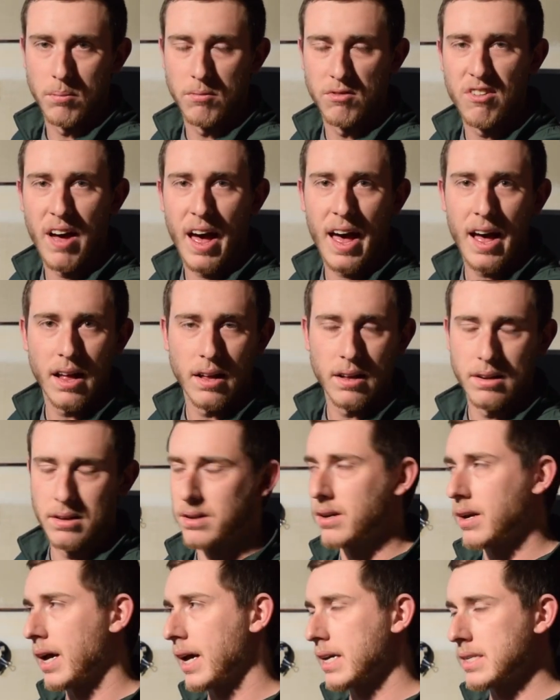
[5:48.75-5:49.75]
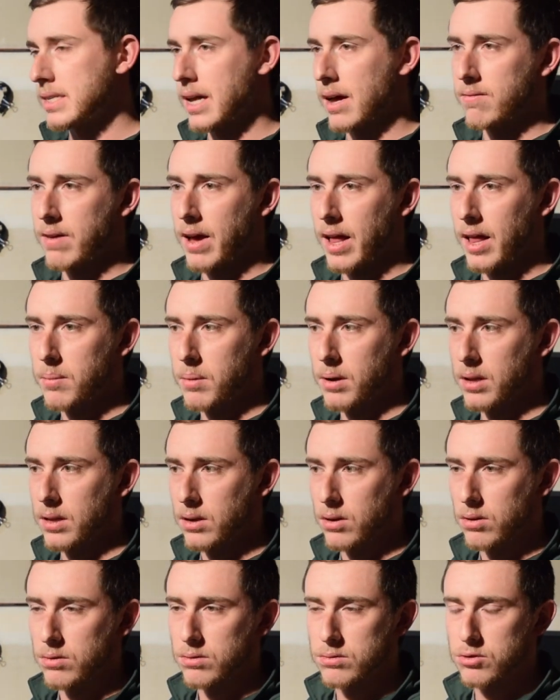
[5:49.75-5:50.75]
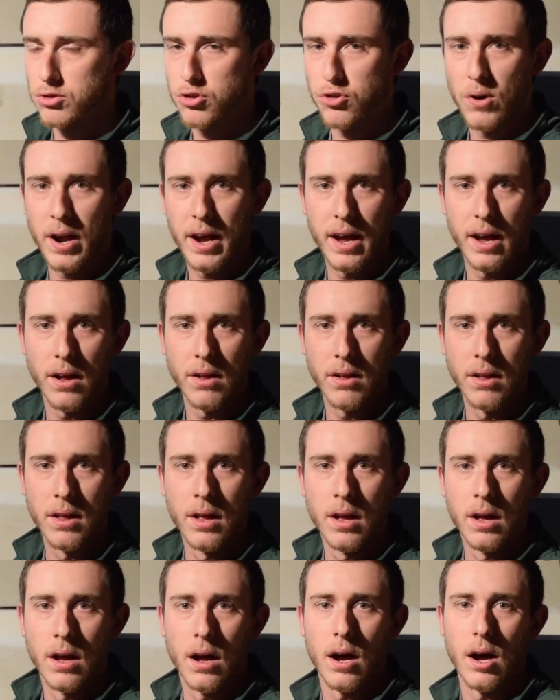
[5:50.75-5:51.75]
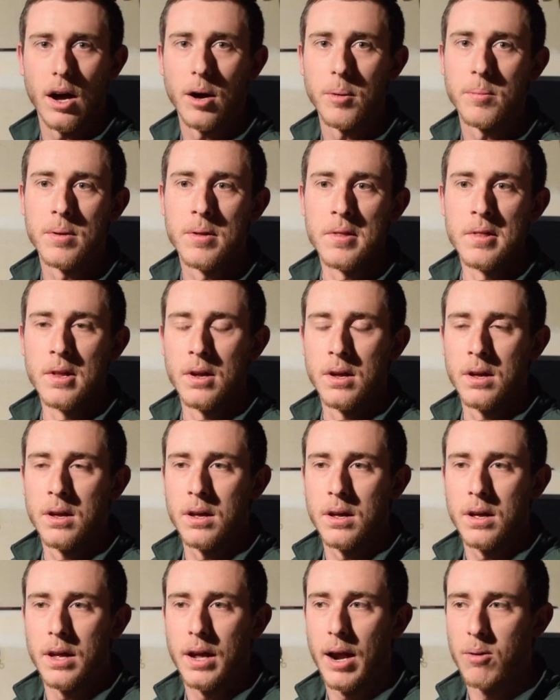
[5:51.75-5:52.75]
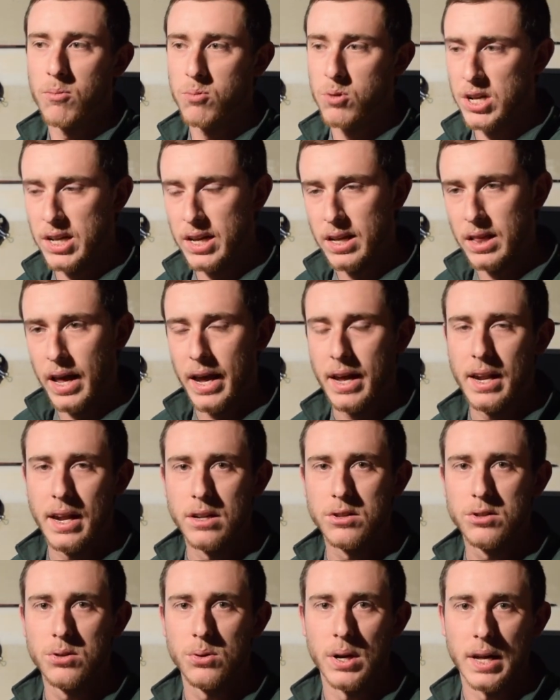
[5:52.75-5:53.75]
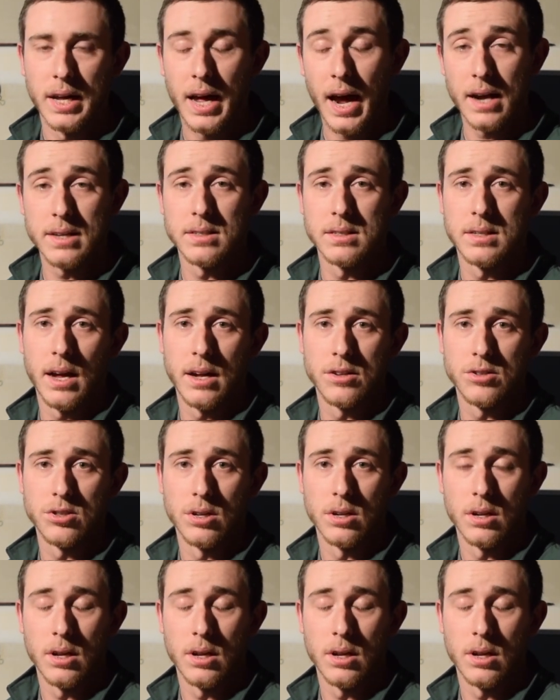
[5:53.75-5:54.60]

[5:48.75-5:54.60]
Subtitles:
valley, or I guess not valley, but a little trail. And I really laid into it and got his attention.